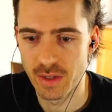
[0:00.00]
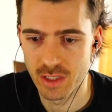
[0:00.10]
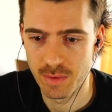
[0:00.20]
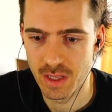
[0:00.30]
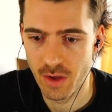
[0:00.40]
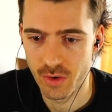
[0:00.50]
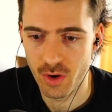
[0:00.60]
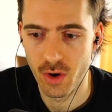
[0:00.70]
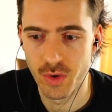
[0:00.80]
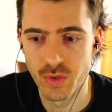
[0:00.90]
Some of the other
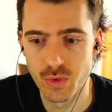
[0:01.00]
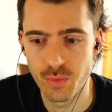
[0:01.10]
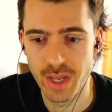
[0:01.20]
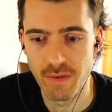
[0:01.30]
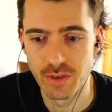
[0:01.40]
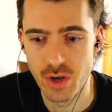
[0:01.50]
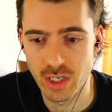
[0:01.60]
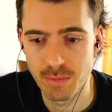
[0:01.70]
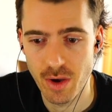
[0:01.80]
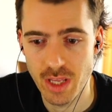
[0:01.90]
cards we haven't
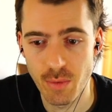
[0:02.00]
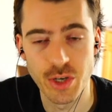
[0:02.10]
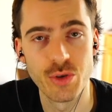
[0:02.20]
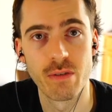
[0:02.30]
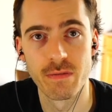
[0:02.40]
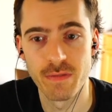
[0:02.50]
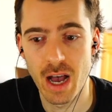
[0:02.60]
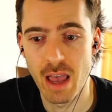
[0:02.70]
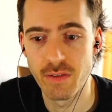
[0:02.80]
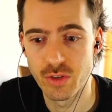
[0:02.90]
talked about yet, we do have
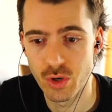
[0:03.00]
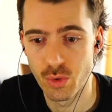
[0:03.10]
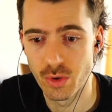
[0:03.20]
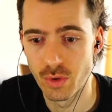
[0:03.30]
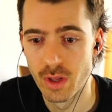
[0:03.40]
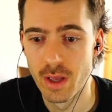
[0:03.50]
5 total